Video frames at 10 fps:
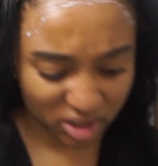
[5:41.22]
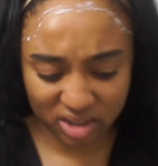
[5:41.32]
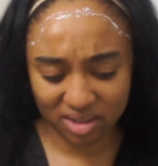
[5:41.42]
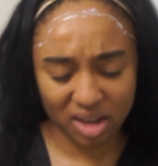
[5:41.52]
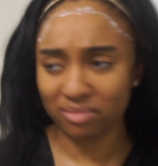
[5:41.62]

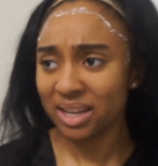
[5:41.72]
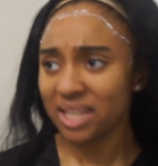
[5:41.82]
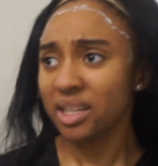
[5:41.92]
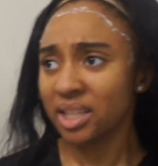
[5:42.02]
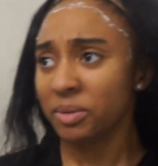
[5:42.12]
just, no, it
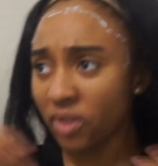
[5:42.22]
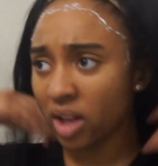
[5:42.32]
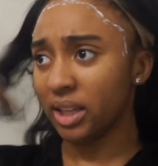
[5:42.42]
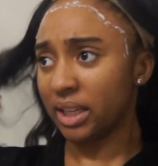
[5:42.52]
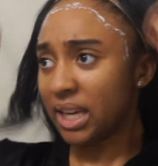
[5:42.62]
just keeps
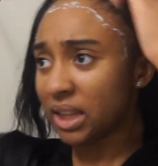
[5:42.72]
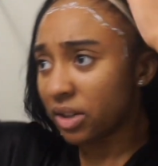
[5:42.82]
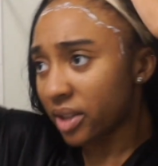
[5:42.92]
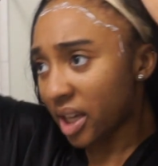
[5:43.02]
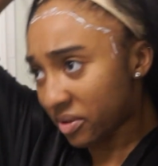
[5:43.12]
falling. It
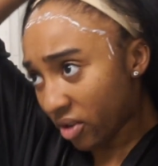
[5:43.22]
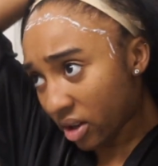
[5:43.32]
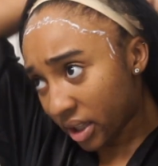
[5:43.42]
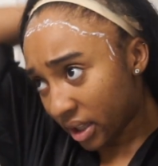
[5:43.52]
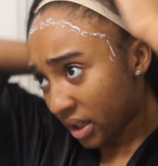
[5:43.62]
literally keeps
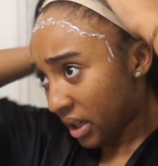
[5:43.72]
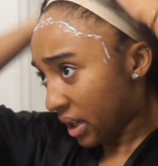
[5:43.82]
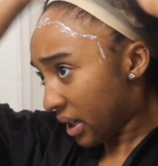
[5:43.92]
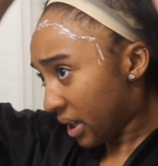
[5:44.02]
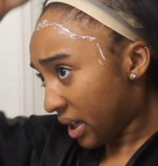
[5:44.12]
falling.
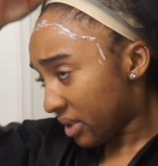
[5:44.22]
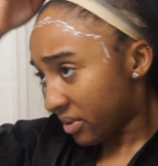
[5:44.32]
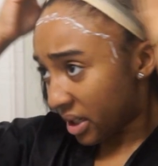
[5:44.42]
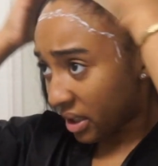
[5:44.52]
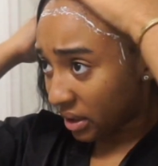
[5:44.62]
It is
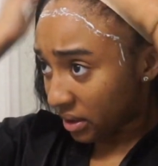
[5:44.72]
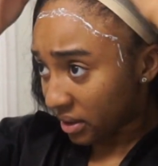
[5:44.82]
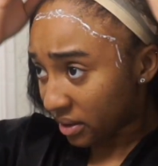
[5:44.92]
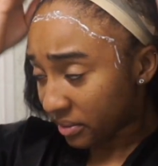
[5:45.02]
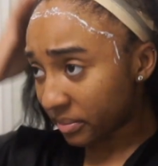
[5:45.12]
ridiculous.
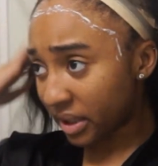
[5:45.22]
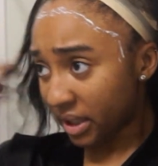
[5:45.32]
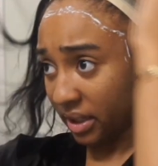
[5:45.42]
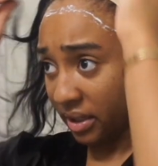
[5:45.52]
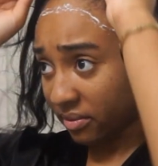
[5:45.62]

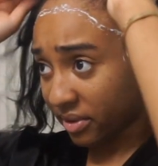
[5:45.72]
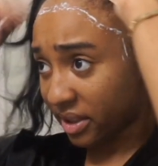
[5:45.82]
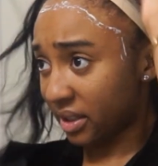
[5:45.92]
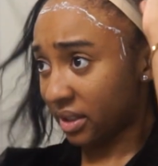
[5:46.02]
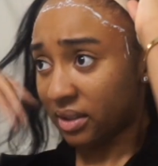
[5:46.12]
It is
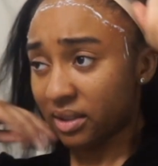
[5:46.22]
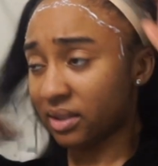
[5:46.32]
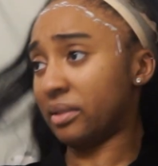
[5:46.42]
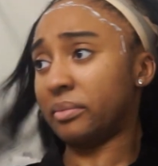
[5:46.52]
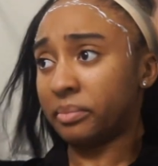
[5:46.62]
ridiculous.
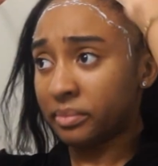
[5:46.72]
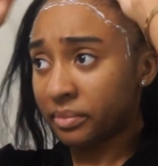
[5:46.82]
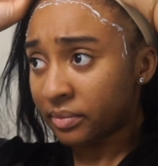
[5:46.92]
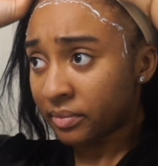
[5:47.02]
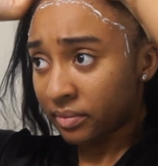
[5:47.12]

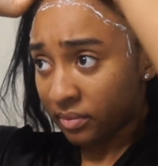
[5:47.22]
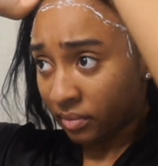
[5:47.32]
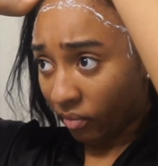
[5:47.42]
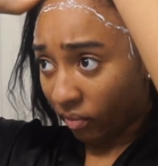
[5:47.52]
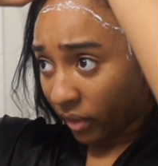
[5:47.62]

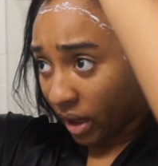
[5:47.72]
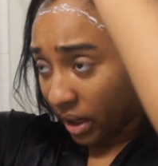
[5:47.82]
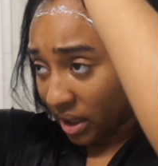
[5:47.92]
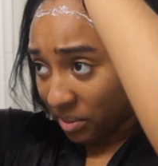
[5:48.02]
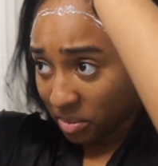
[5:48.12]

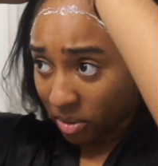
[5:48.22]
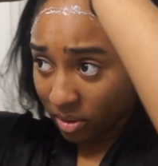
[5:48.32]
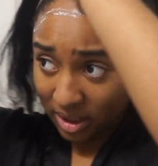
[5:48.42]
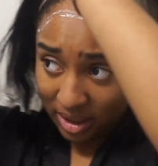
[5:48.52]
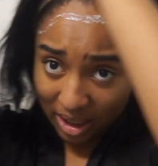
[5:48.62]
Okay, let me pull
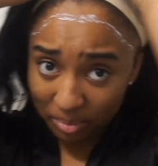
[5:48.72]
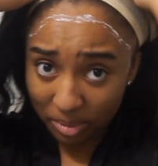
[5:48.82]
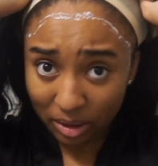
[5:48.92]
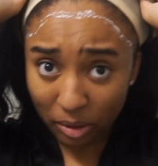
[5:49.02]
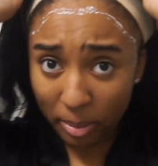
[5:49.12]
this up a
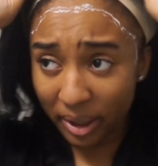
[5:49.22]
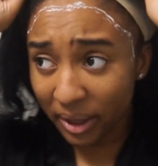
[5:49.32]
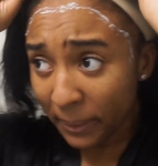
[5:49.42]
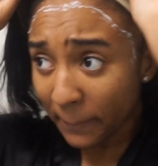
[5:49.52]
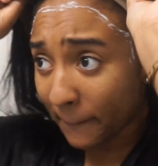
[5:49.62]
little
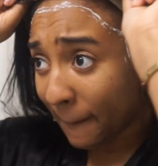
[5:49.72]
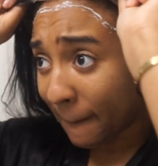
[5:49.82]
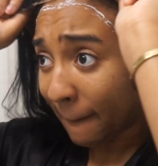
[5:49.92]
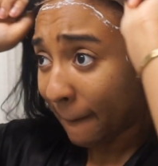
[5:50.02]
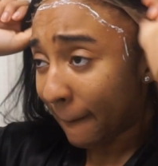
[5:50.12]
bit
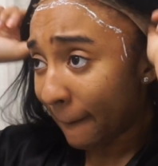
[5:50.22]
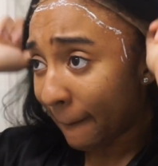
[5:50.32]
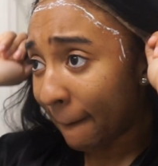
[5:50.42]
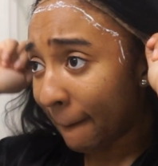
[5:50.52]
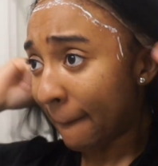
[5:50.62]

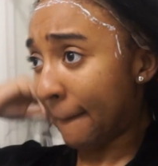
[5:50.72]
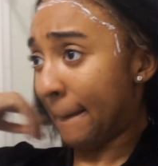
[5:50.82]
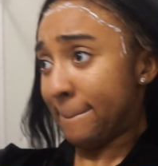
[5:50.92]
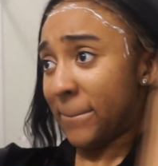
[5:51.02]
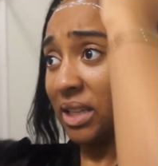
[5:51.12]

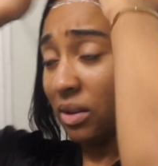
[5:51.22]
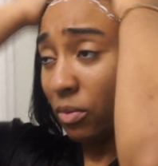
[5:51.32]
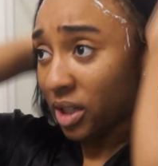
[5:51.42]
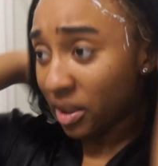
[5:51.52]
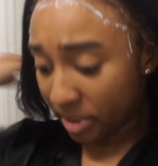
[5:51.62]
because I
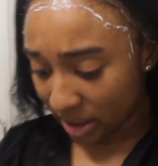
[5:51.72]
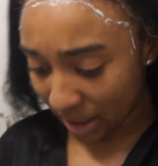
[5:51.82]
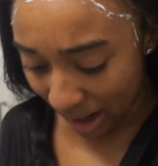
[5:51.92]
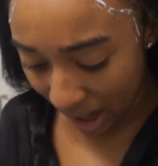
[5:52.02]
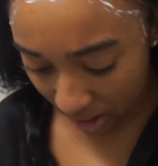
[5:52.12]
want to put a
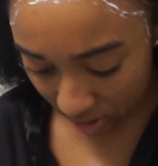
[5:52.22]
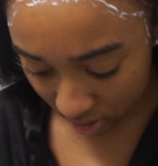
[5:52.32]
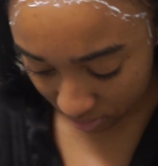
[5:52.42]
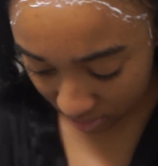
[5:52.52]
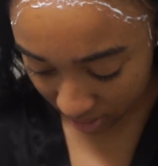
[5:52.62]
hot
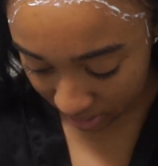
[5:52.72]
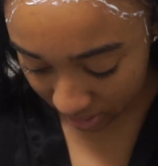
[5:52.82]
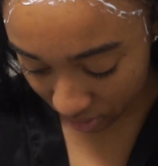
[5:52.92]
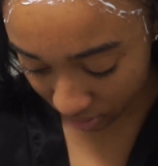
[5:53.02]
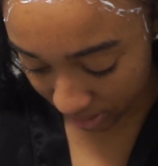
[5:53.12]
comb to this
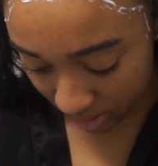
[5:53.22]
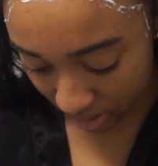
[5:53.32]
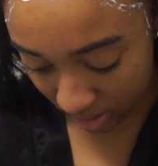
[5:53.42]
joint.